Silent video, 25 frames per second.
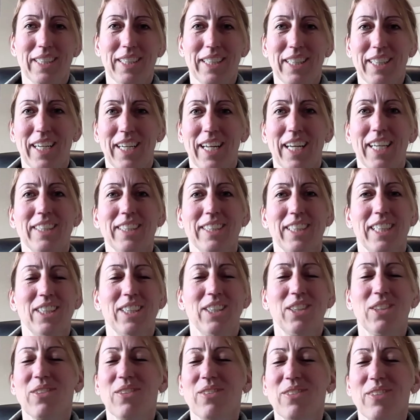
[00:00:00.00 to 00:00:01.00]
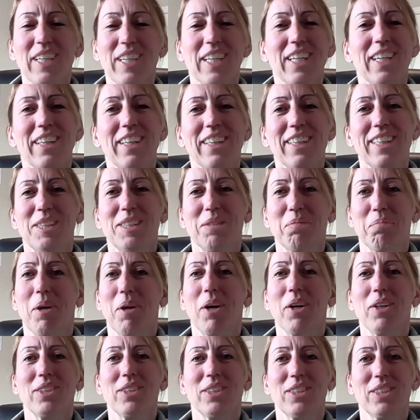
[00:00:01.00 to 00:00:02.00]
to the next and you don't need all these
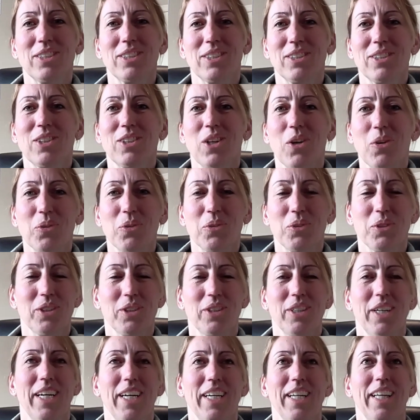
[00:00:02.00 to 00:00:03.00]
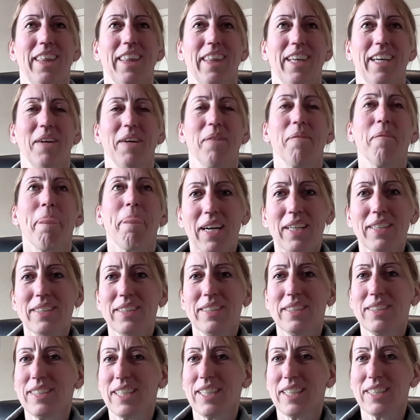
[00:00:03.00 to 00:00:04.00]
boxes or totes or anything. I
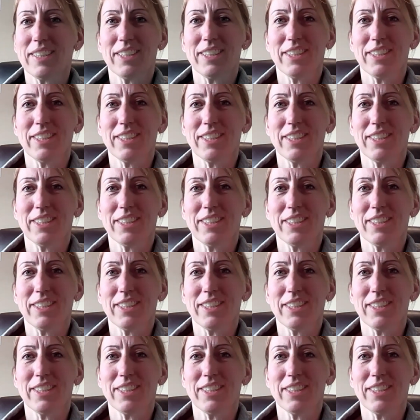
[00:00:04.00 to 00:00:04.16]
suggest